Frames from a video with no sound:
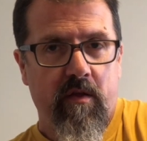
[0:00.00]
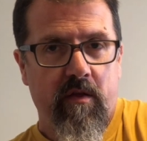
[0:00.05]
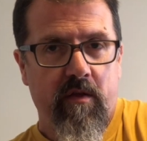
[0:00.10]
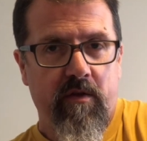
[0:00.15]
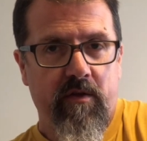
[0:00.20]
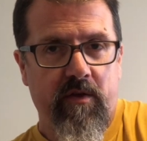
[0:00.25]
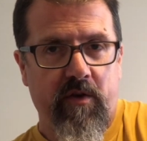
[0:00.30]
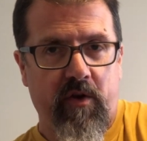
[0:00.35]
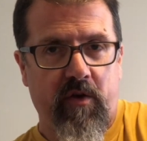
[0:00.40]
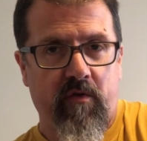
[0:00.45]

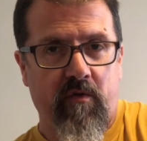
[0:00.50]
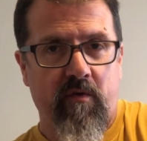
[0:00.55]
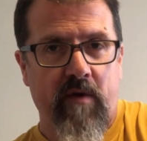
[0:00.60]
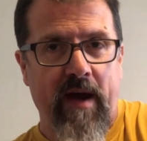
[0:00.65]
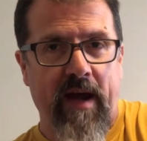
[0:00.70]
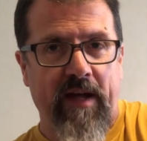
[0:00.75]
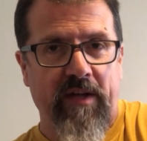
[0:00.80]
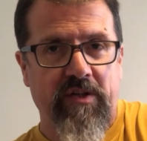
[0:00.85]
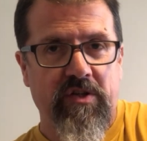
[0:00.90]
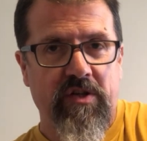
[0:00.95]
the
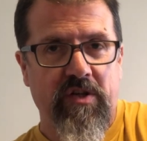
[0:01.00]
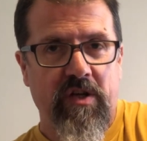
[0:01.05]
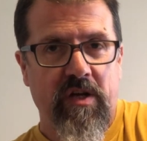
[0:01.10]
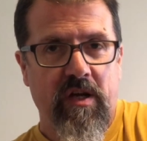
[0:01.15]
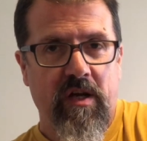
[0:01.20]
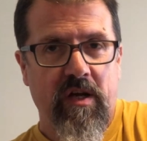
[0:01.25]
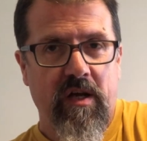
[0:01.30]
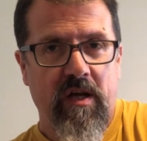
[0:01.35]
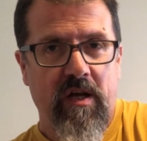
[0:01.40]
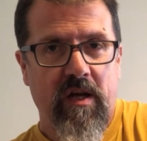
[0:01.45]
Grrinch,
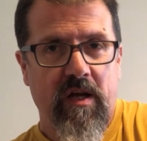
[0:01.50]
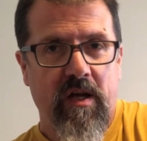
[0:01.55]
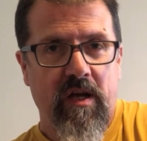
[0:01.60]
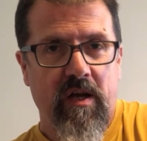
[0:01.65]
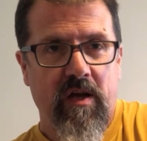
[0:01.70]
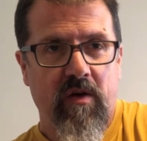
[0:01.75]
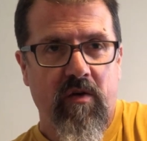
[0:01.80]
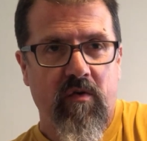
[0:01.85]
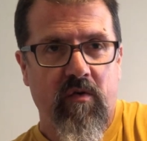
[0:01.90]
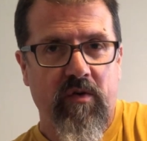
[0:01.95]

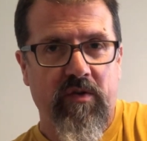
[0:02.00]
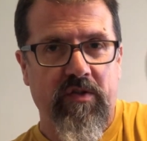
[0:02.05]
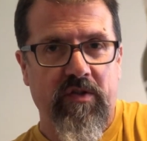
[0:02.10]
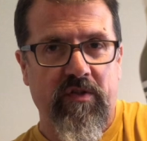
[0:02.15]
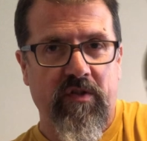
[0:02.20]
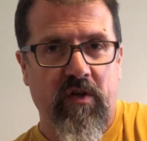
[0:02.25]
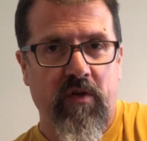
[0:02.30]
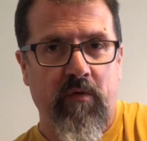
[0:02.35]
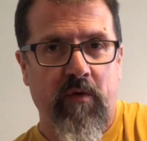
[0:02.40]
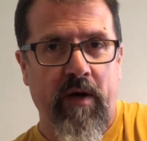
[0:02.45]
which
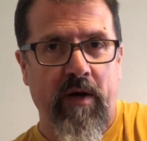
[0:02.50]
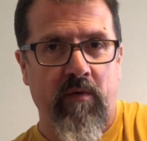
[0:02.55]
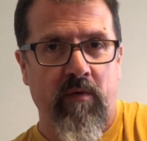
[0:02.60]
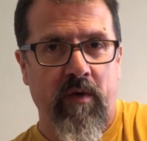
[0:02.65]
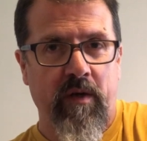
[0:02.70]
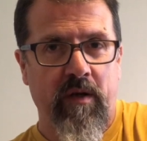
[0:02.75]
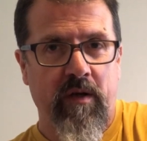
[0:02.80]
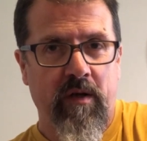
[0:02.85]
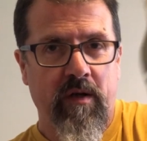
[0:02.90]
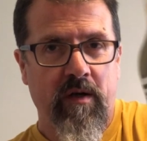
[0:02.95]
is a green
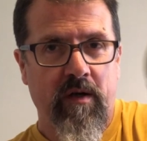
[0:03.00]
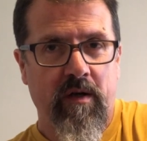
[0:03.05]
one.